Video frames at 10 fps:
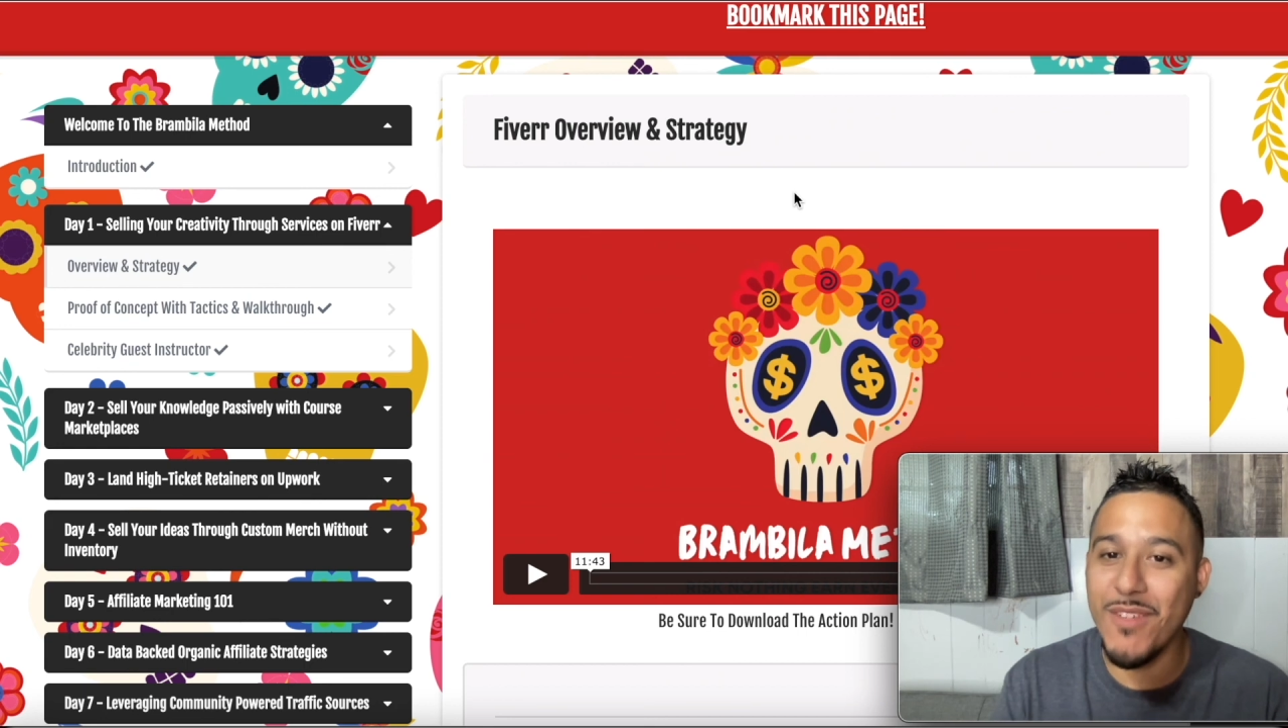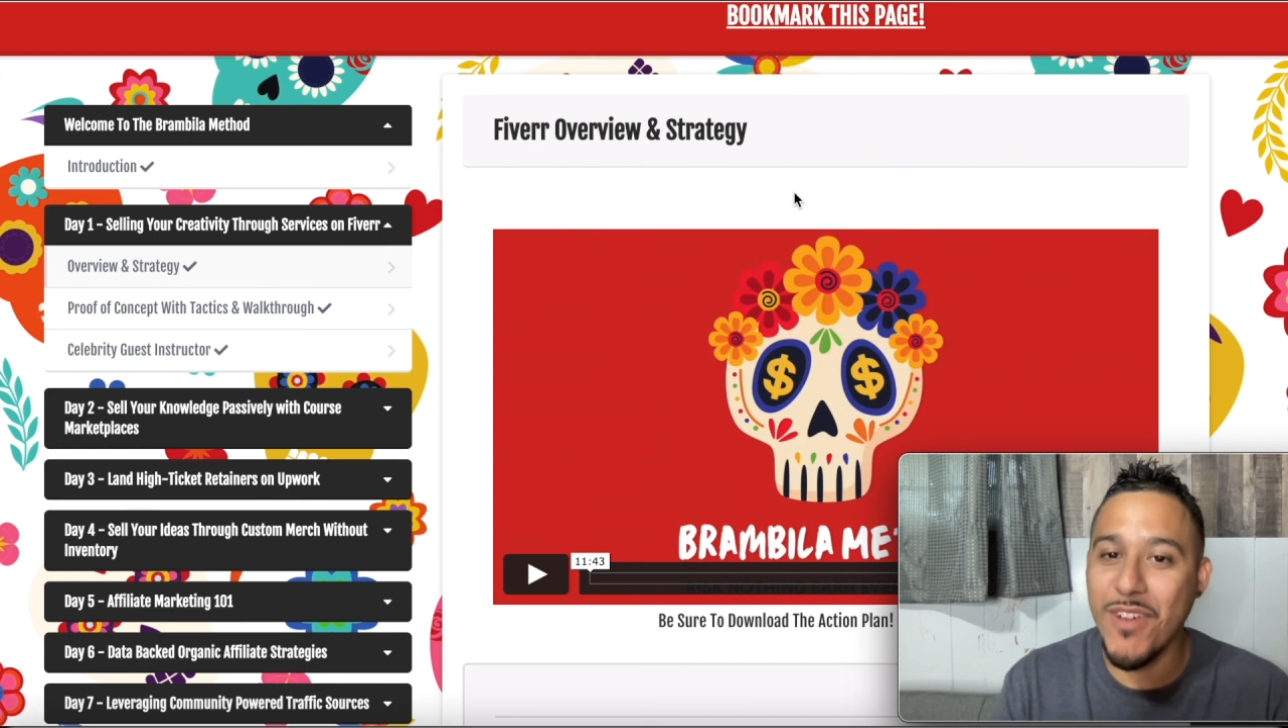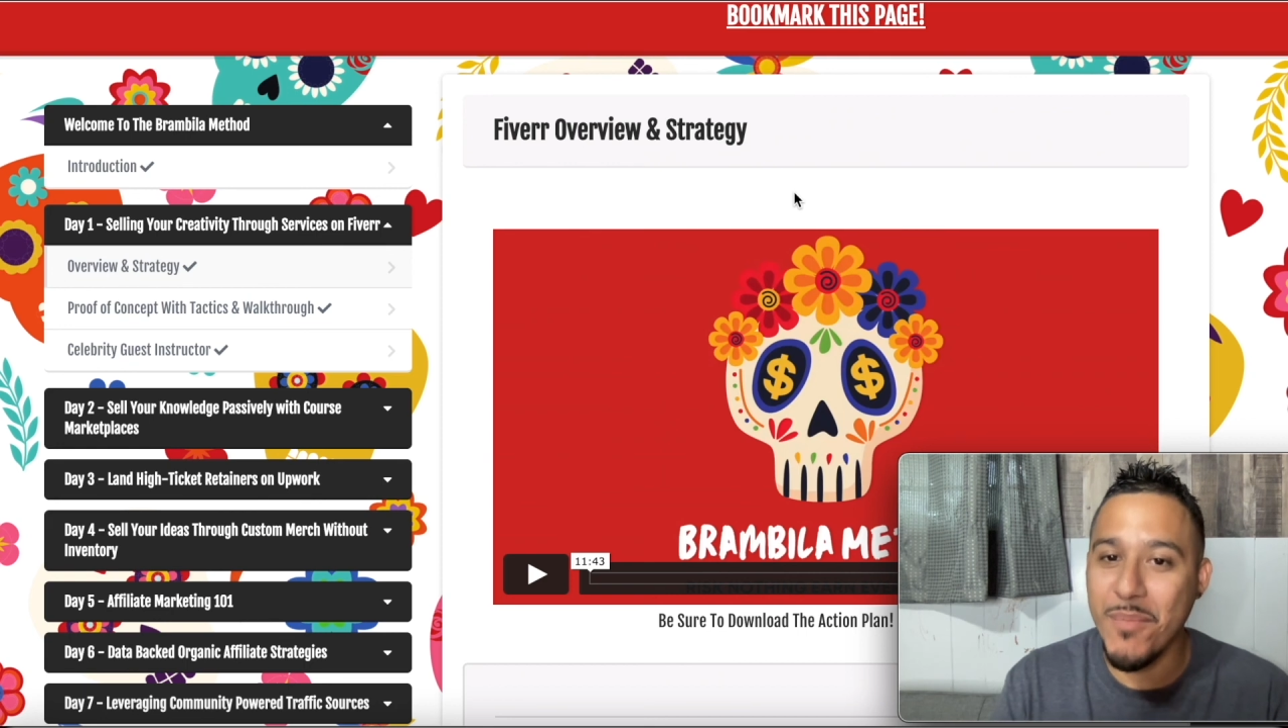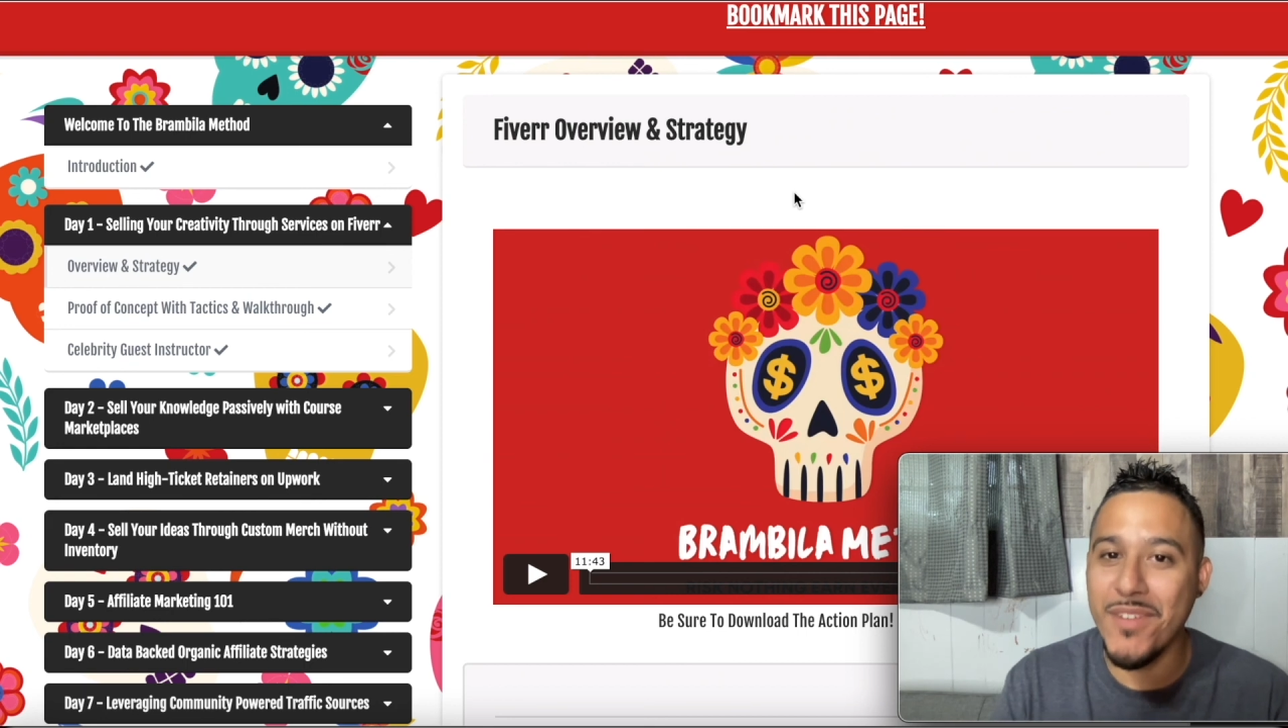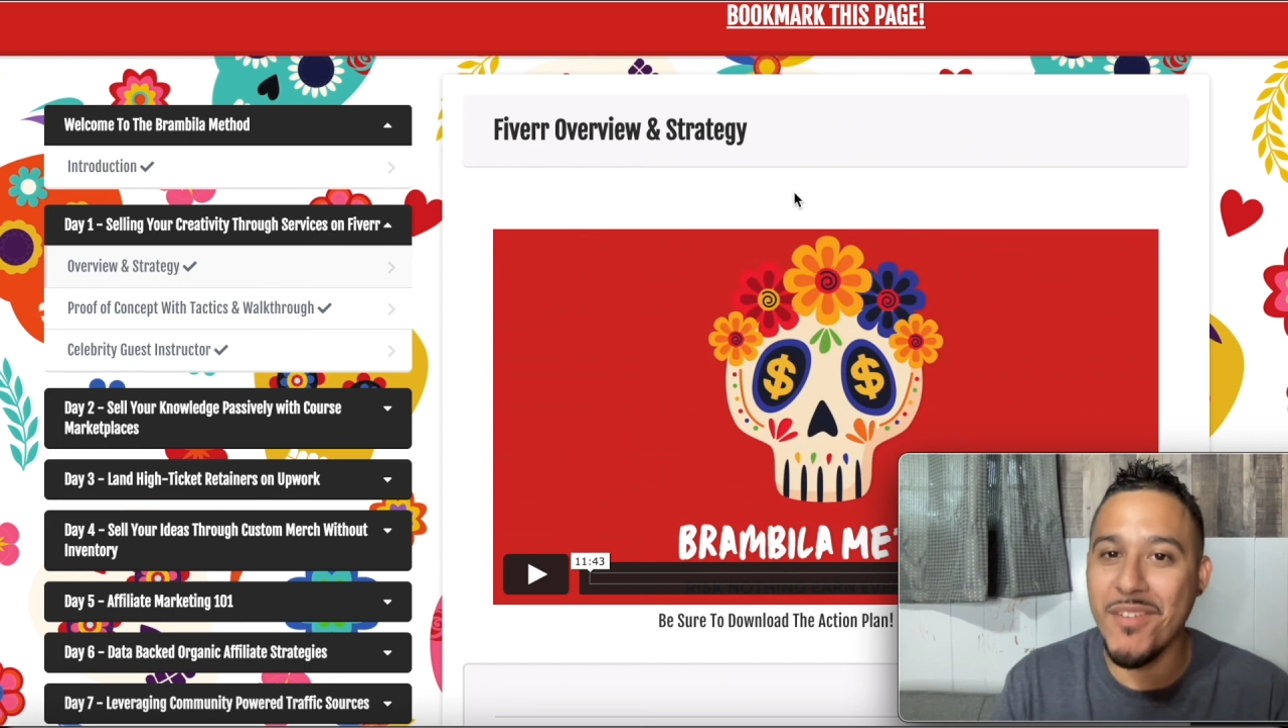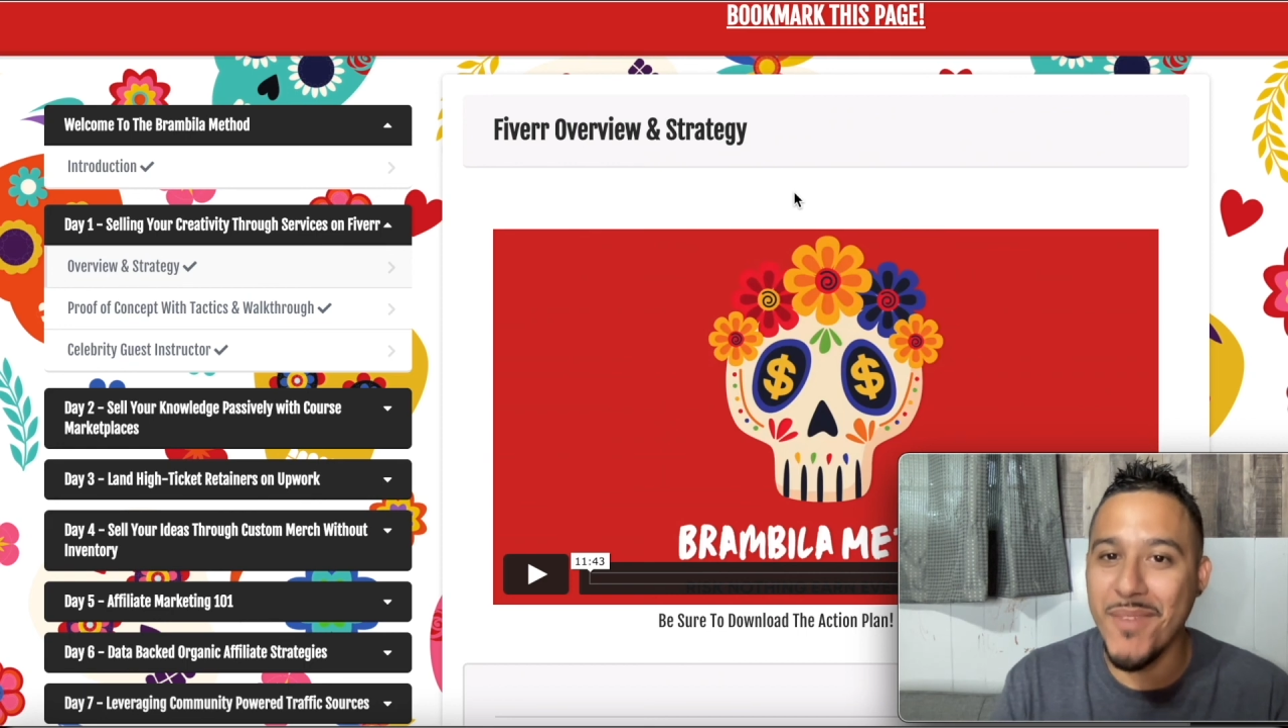dropping some